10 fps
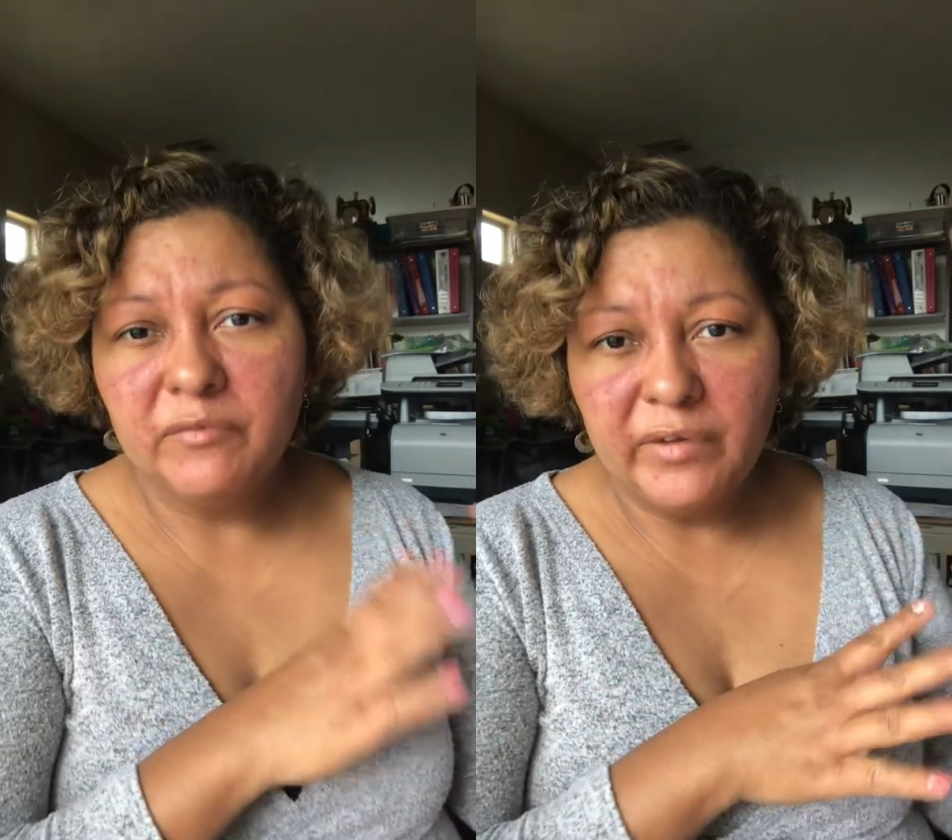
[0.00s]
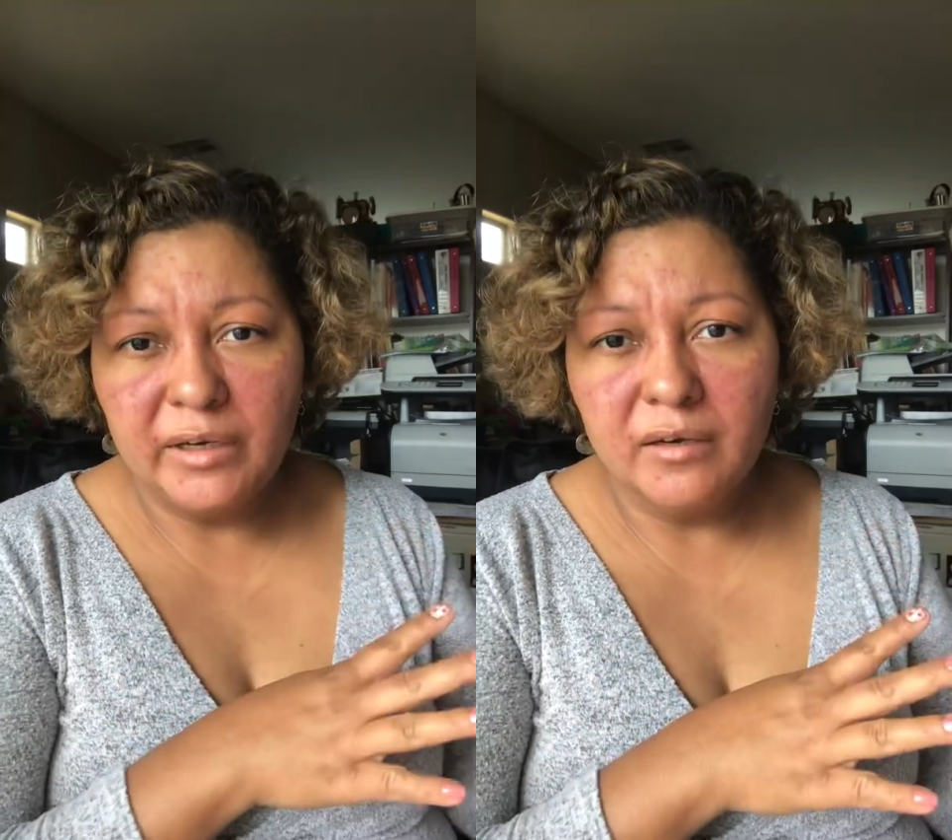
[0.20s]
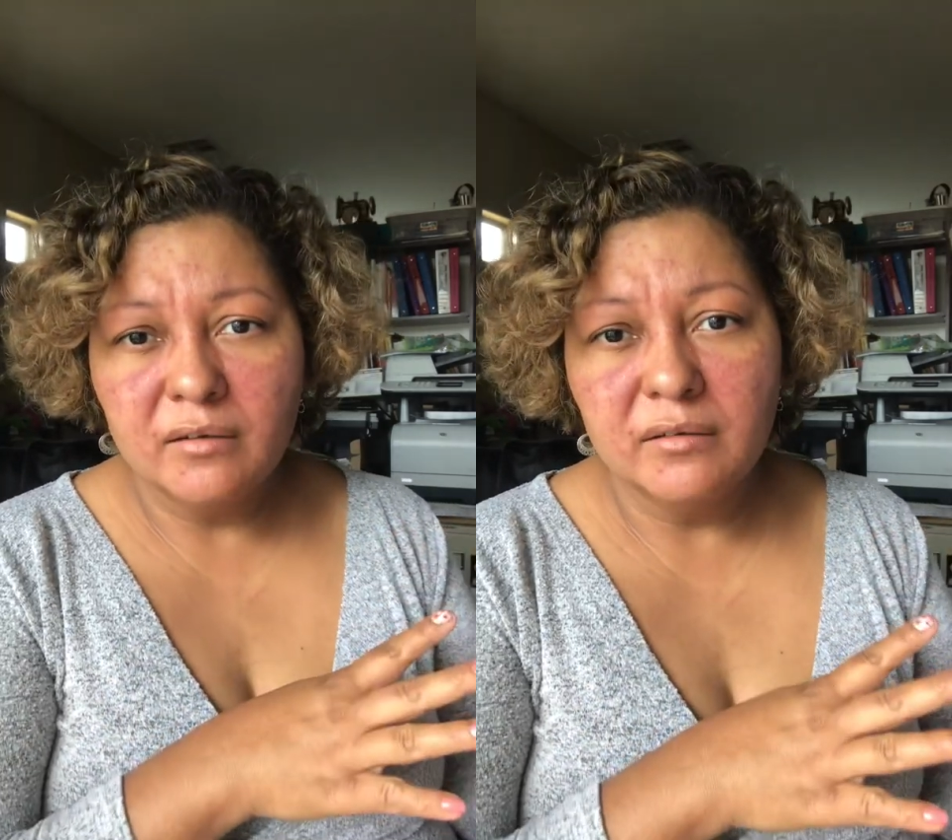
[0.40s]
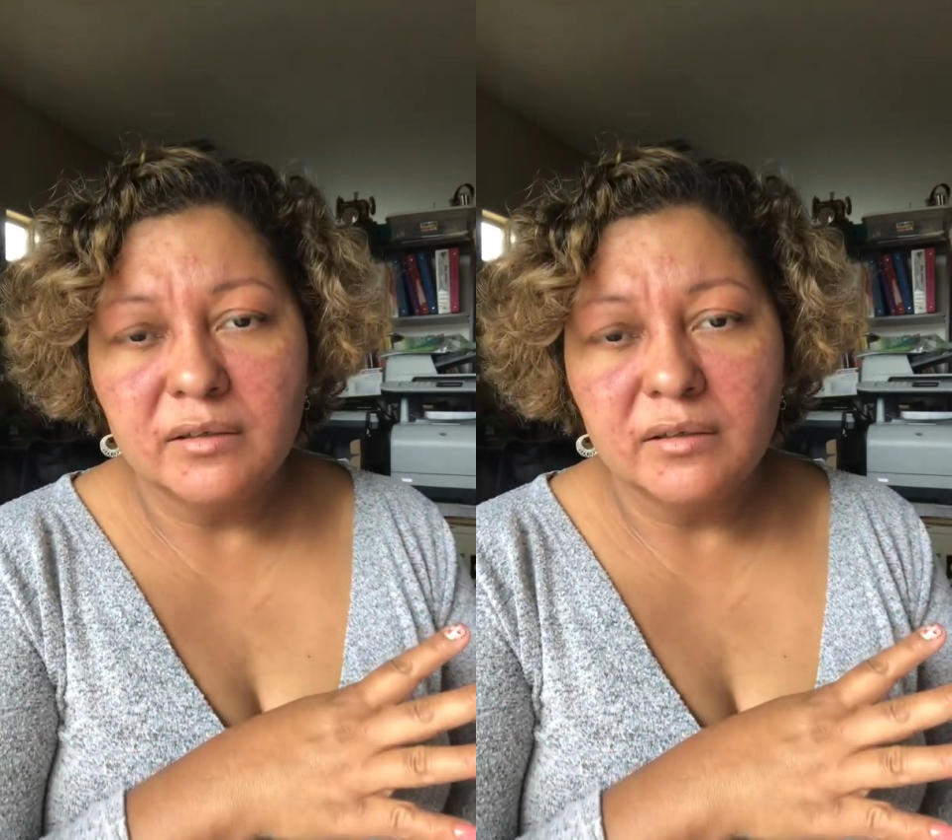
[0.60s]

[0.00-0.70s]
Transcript: fit it on